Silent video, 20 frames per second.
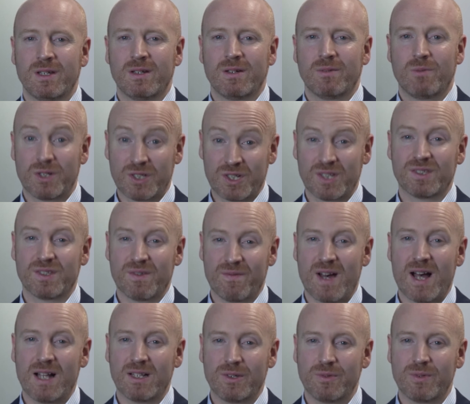which is
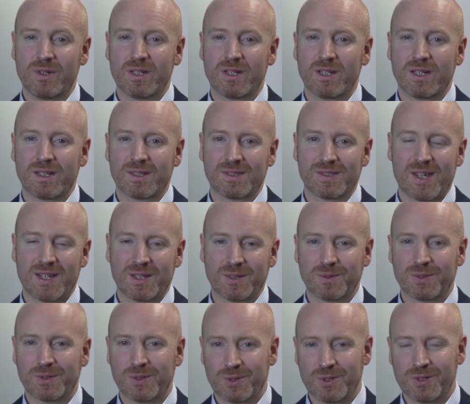evaluating a
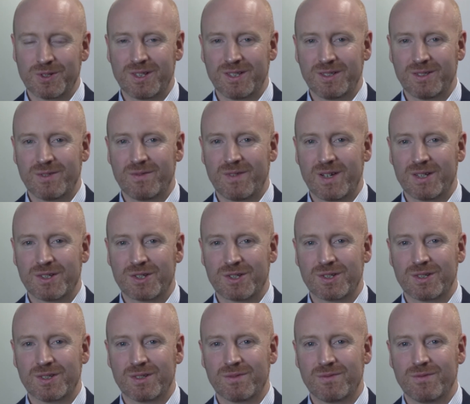psychosocial
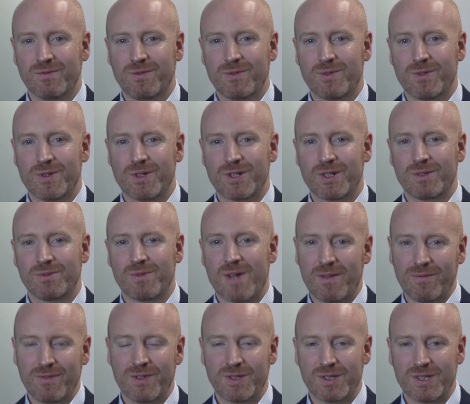intervention for
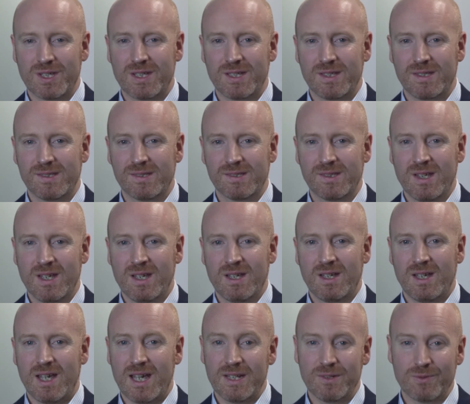refugees
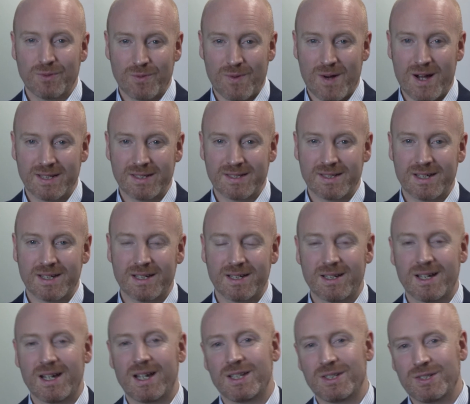in
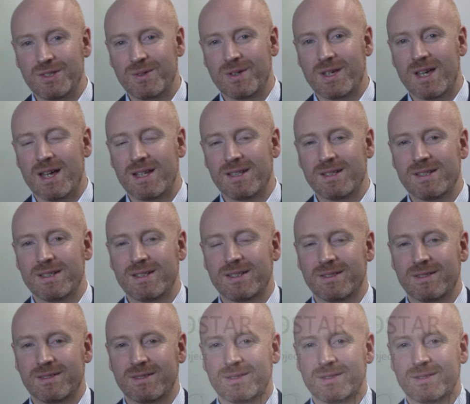Rwanda and Uganda.